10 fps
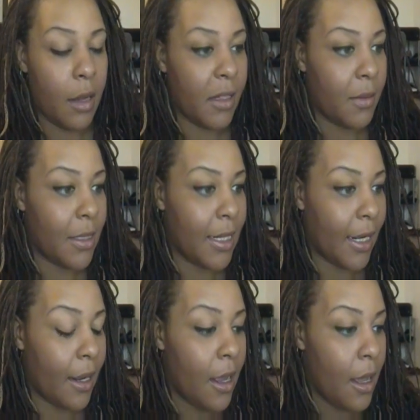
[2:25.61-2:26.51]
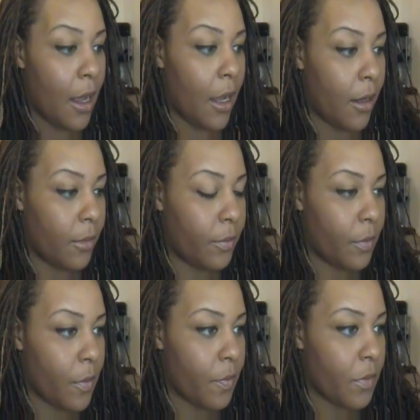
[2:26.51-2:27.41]
I'll give me a second. Um,
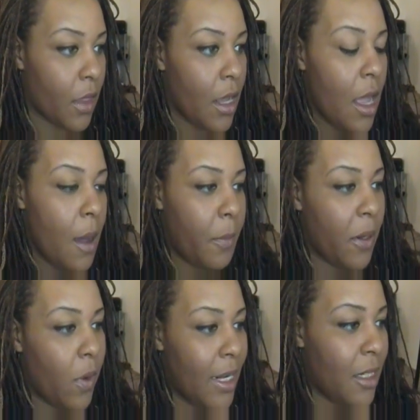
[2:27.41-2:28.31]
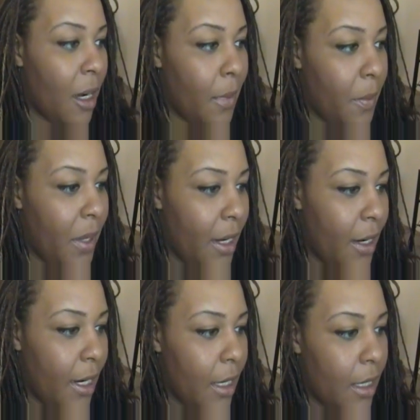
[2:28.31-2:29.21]
but when I started my
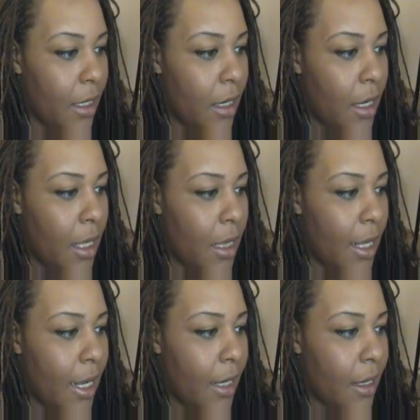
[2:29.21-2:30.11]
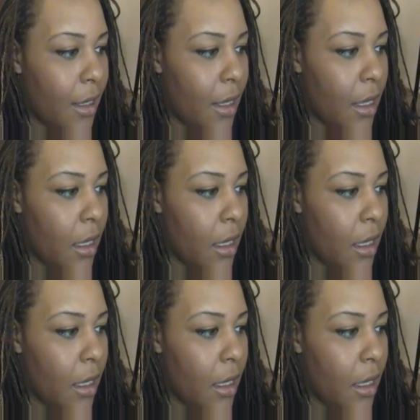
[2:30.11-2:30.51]
period, like,